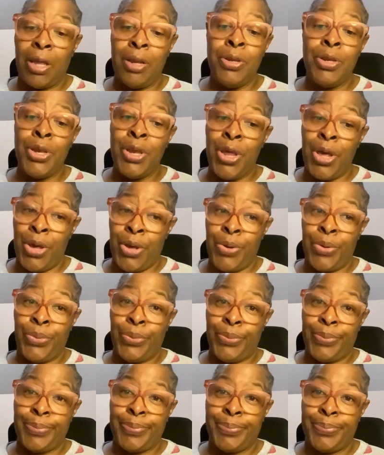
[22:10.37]

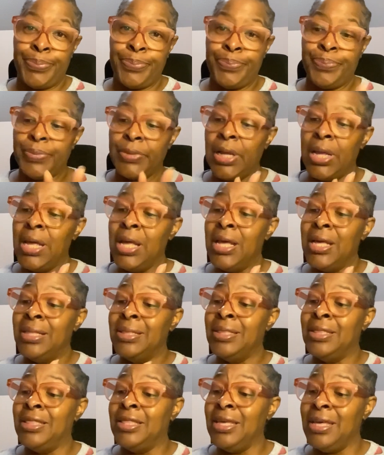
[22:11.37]
No,
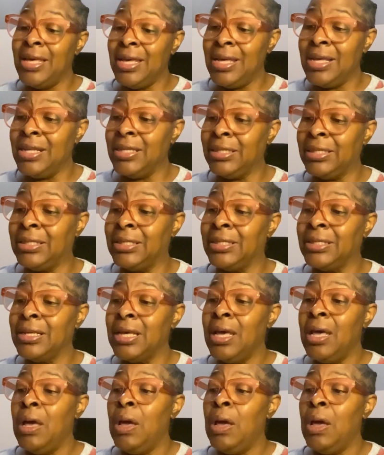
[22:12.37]
this